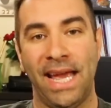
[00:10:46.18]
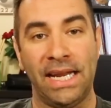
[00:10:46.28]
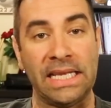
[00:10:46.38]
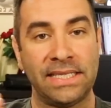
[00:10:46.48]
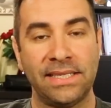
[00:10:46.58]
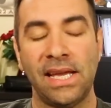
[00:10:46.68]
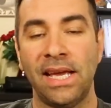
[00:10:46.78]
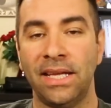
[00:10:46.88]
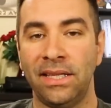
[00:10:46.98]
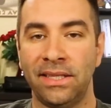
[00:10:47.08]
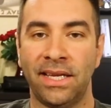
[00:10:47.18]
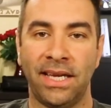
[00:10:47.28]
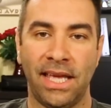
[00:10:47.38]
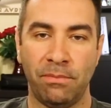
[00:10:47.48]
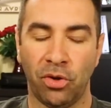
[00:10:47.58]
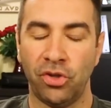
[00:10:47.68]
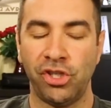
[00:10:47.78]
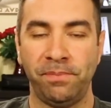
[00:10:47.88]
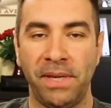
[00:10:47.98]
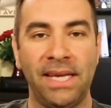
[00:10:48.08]
and it's sealed in
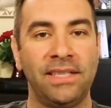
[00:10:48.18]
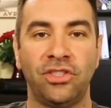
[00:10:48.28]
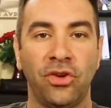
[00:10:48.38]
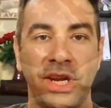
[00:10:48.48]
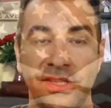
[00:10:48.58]
MotoGP history.